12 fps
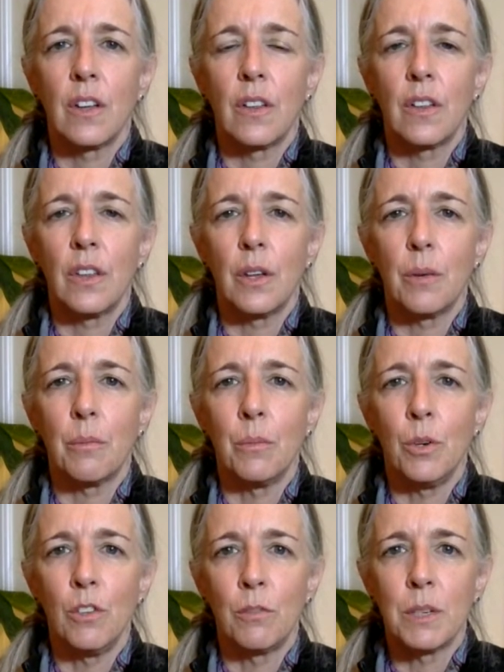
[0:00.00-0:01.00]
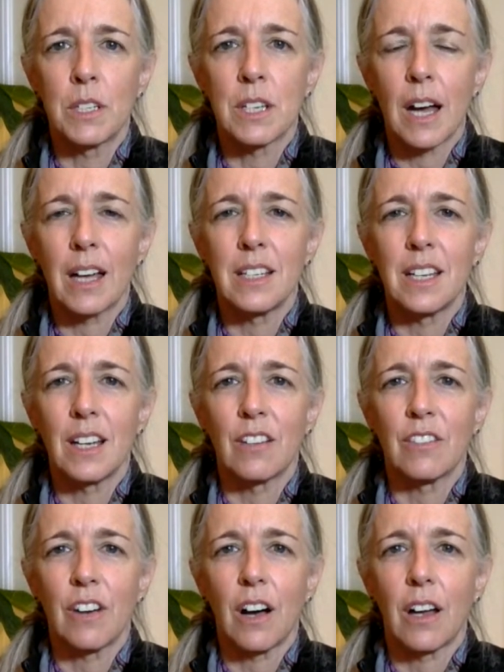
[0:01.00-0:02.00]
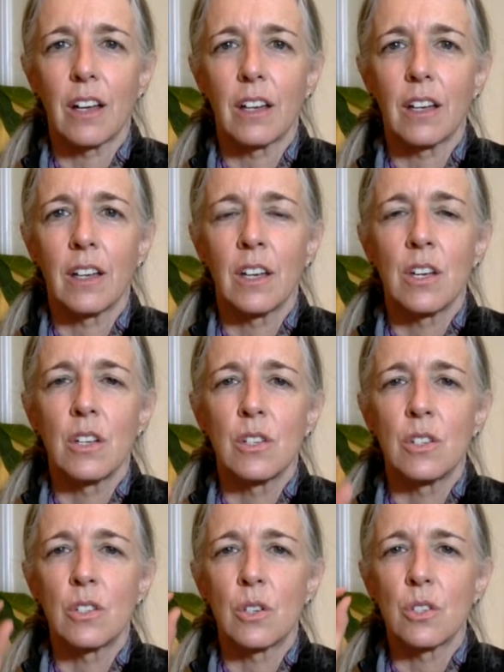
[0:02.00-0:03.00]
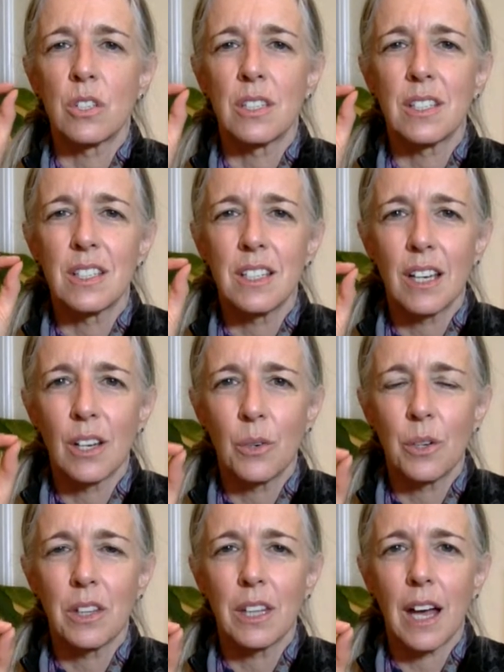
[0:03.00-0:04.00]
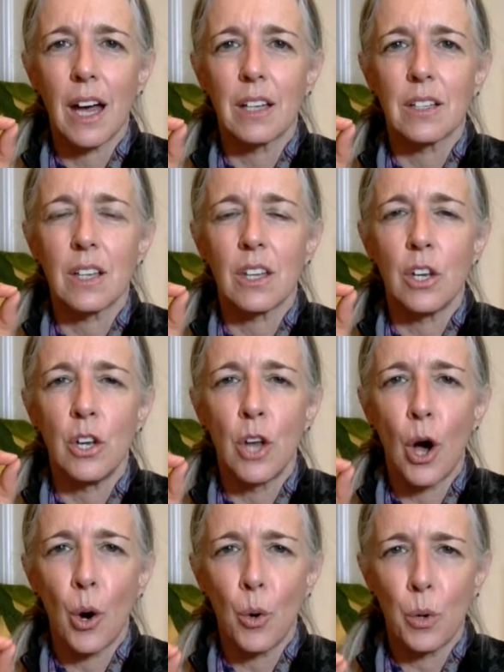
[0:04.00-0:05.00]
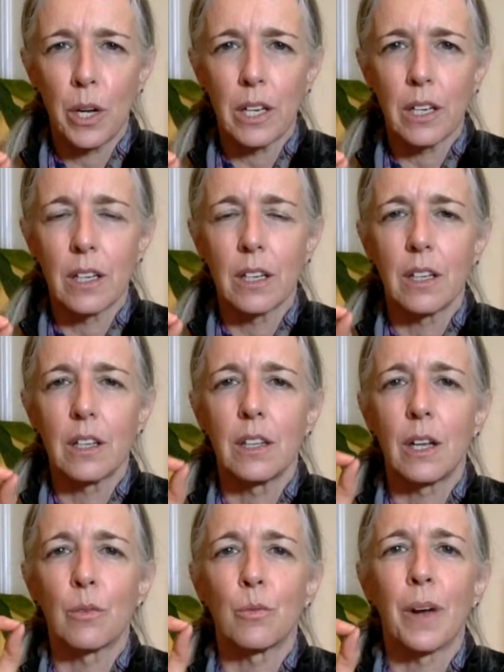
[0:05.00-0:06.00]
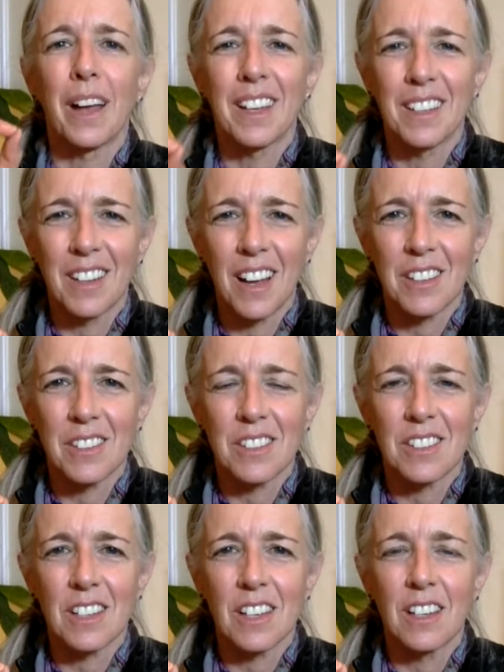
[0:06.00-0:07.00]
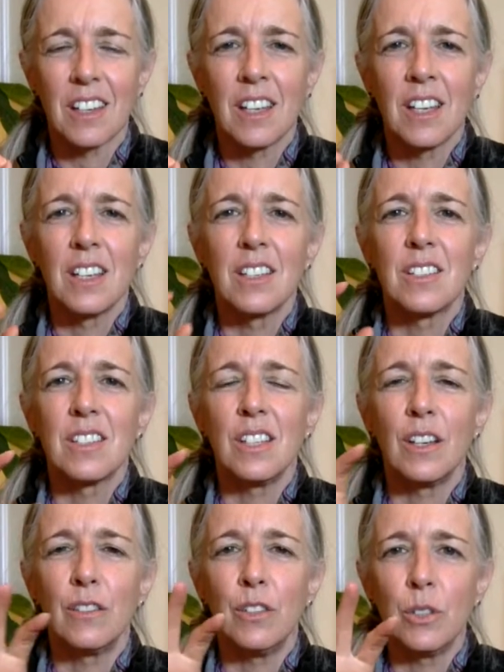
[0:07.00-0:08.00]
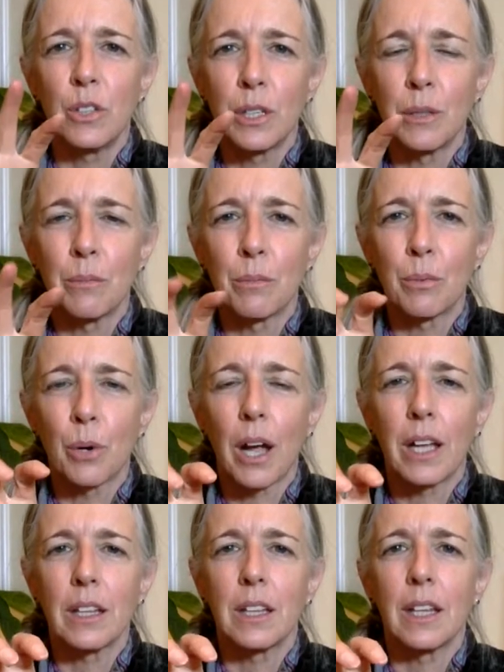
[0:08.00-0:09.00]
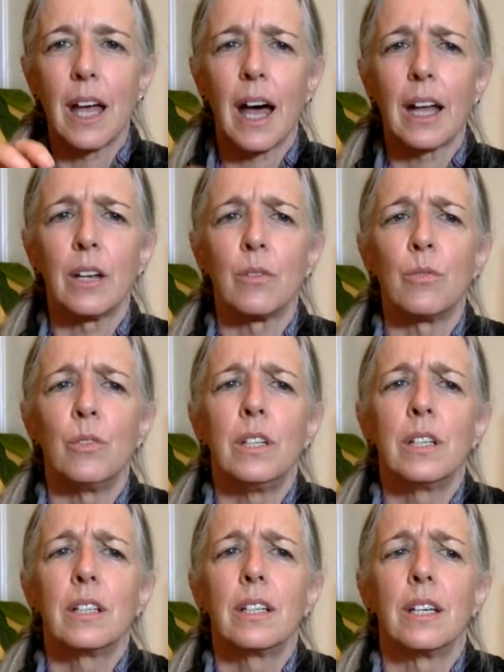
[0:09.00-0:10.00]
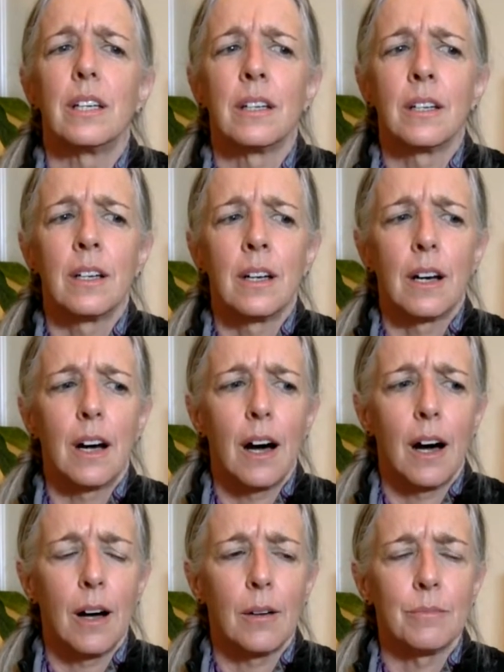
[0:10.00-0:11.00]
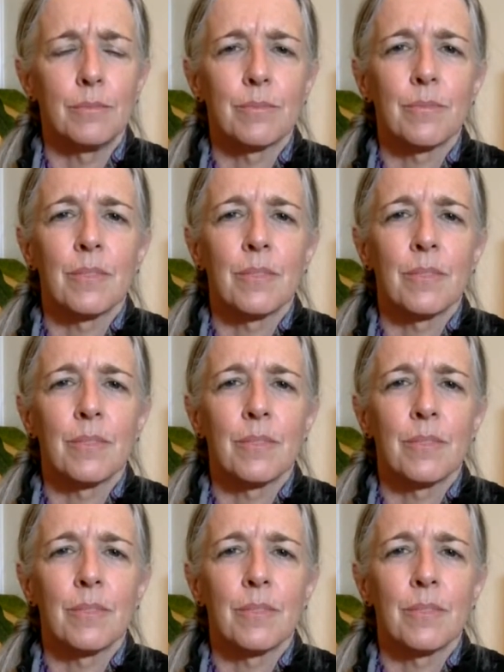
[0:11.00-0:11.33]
the movement to identify. So stick with that knowing that recognizes it. See if you can brighten that and really, um,